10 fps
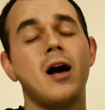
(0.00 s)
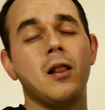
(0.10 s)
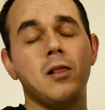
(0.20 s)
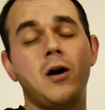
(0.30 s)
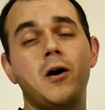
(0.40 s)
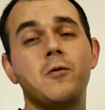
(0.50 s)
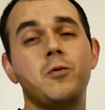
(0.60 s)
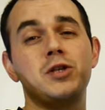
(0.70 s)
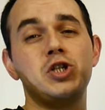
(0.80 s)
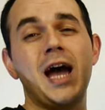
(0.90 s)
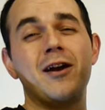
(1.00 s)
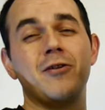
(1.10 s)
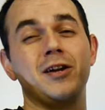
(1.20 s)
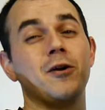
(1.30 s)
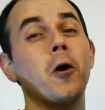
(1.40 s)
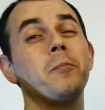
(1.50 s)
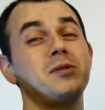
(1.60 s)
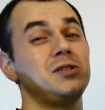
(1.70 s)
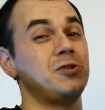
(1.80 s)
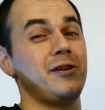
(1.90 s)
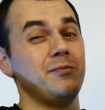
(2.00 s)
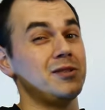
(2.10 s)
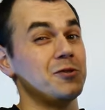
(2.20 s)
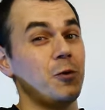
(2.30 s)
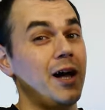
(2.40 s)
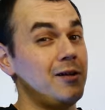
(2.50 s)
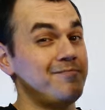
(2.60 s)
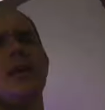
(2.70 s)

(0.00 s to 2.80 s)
along with shattering your hopes and dreams as well.